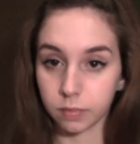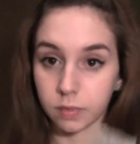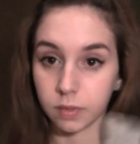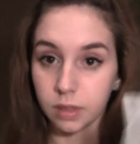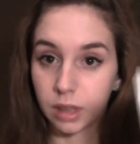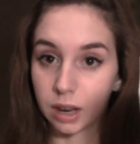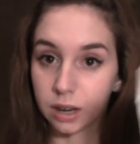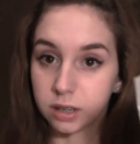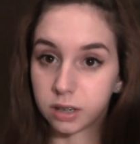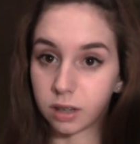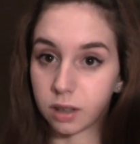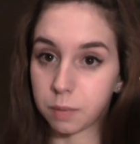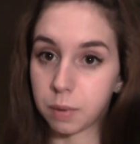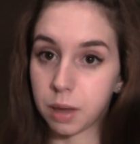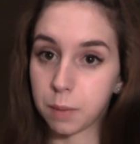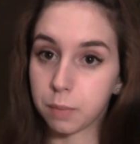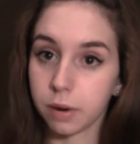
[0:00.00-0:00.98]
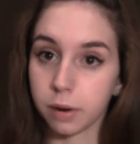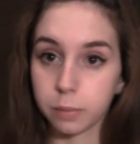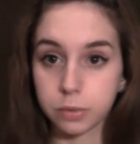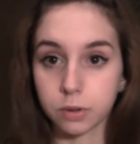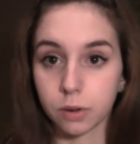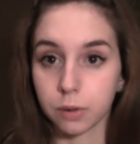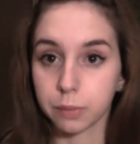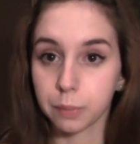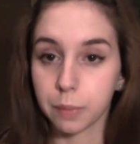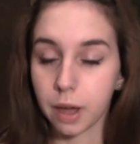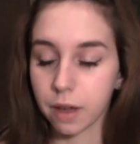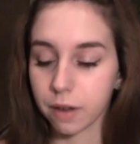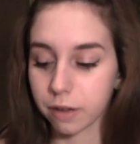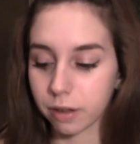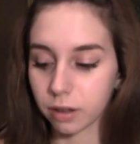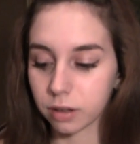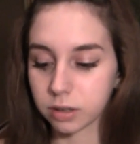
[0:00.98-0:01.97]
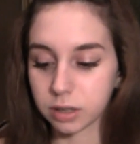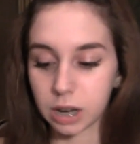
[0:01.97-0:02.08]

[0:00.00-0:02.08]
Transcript: And there, so the paper absorbed my oil,